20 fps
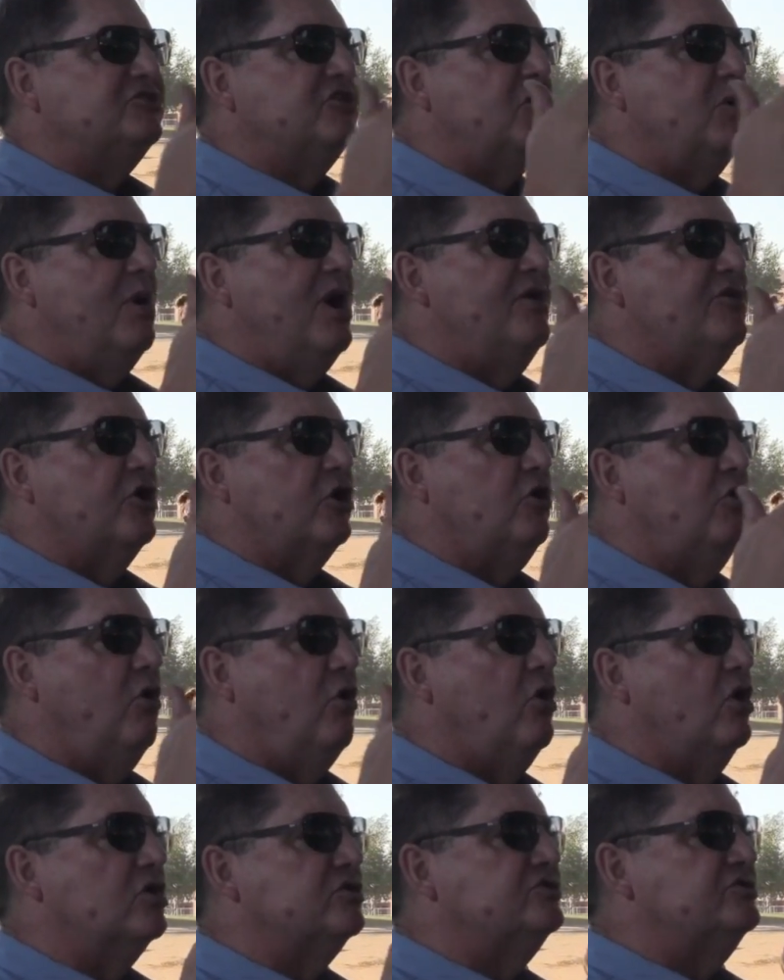to go on the
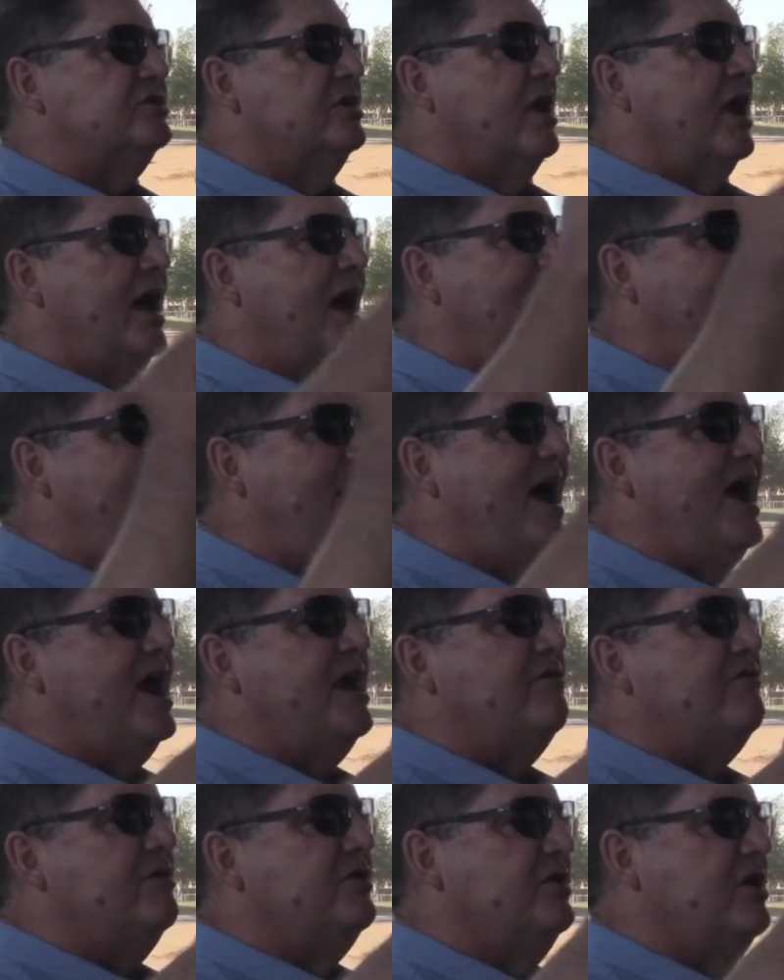course
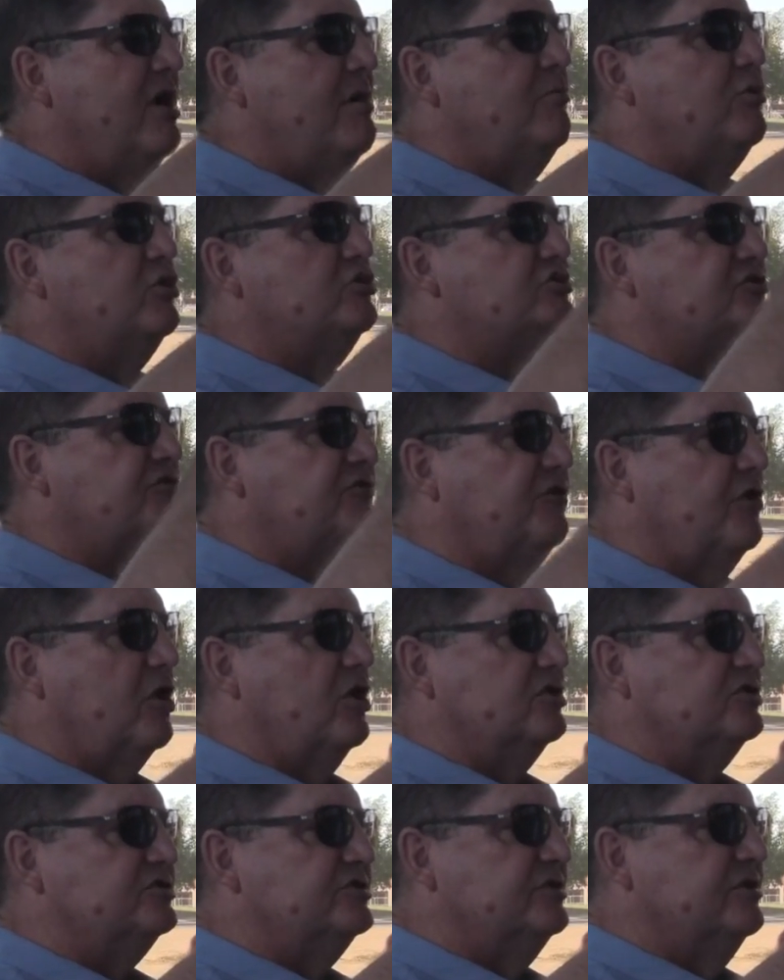high numbers
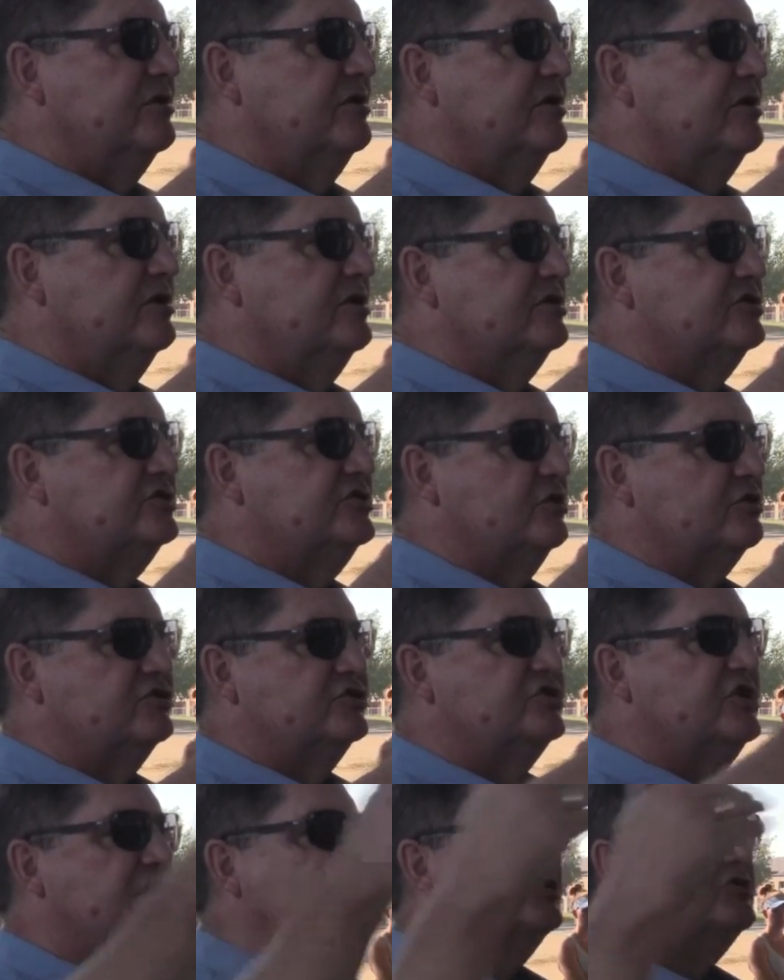first. So
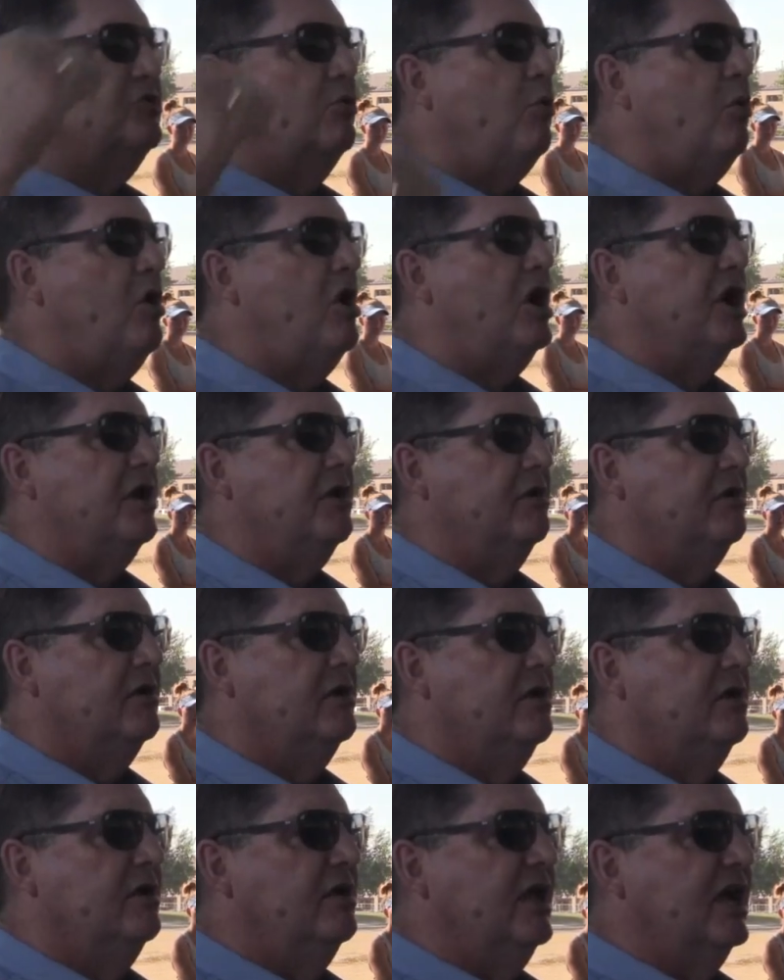six to one.
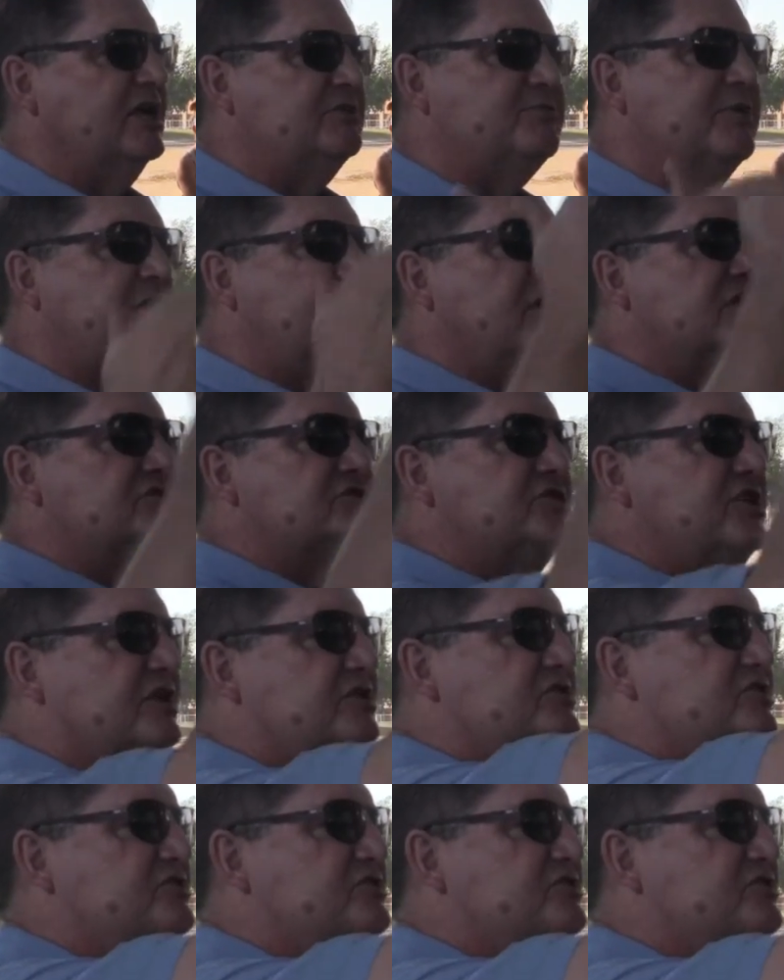That's because six